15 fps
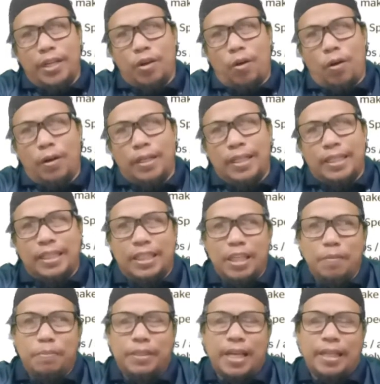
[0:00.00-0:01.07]
all the
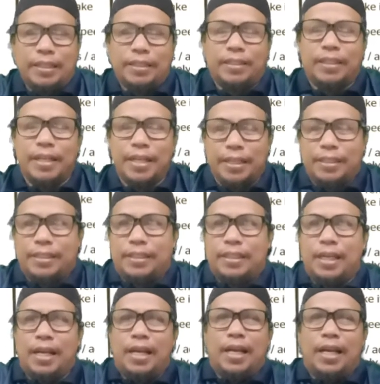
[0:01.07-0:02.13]
tips and
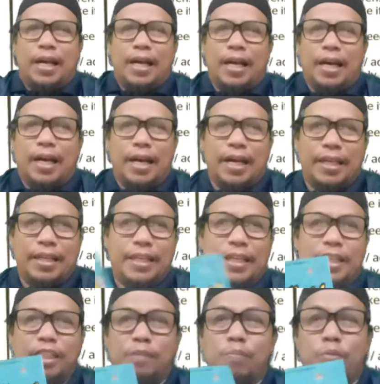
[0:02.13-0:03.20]
tricks in
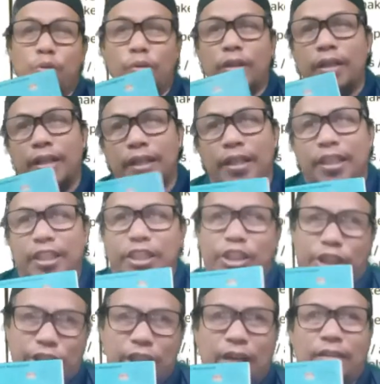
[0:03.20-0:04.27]
this book,
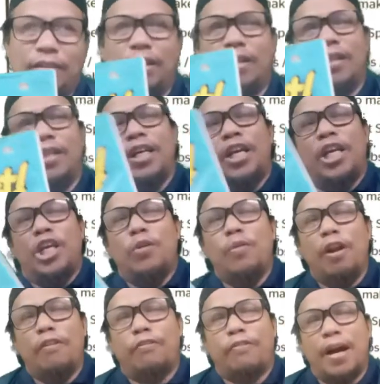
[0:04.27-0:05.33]
inshallah, you
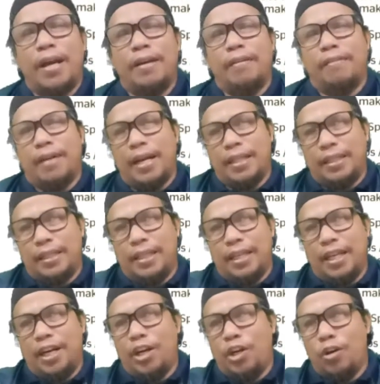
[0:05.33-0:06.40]
will find
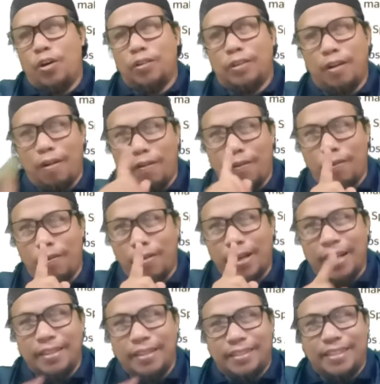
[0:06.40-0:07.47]
writing not
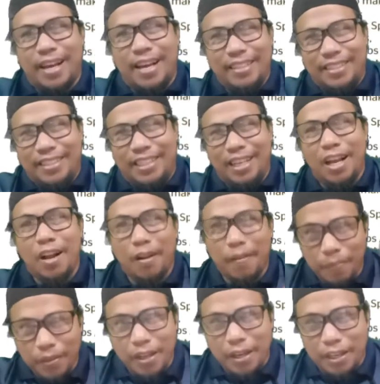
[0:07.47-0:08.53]
rocket science
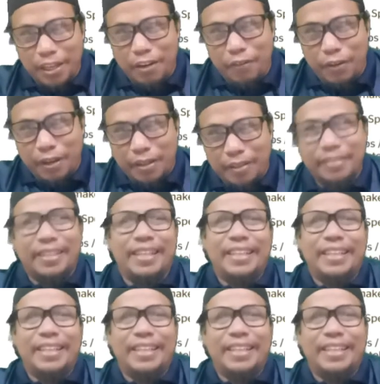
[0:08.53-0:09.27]
difficult.